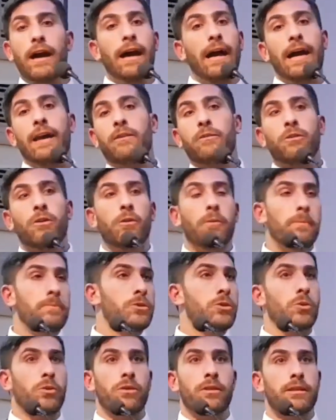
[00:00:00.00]
I don't know,
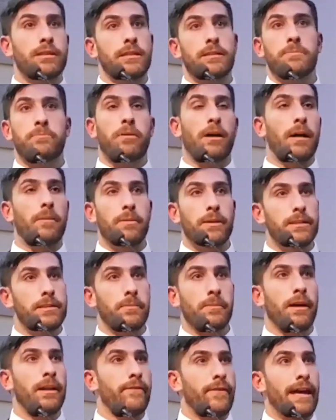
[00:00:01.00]
I'm sure this is probably
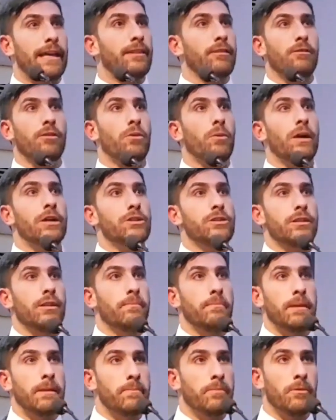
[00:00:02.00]
some kind of ethical
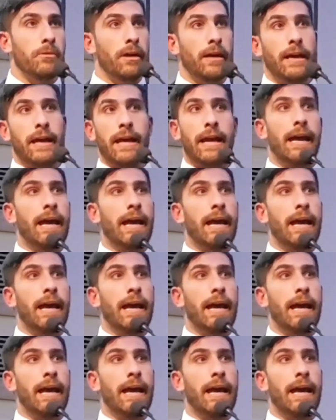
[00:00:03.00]
question that people